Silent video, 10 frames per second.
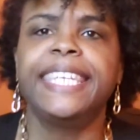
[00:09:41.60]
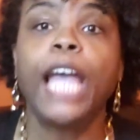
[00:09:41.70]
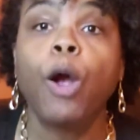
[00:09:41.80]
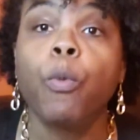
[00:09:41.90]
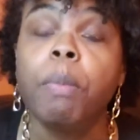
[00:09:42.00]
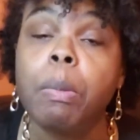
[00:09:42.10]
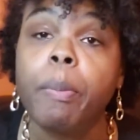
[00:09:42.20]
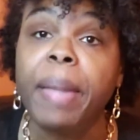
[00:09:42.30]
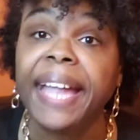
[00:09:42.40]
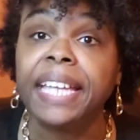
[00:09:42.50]
Y'all remember
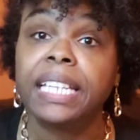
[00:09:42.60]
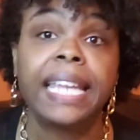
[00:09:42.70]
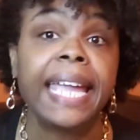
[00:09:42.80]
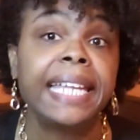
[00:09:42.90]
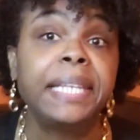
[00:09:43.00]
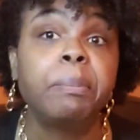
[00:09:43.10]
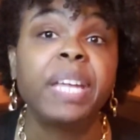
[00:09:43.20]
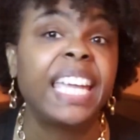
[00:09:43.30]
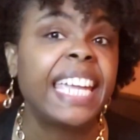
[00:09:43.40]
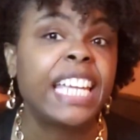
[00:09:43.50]
back in the day,
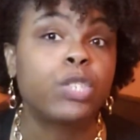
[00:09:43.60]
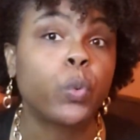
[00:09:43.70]
Lemonheads,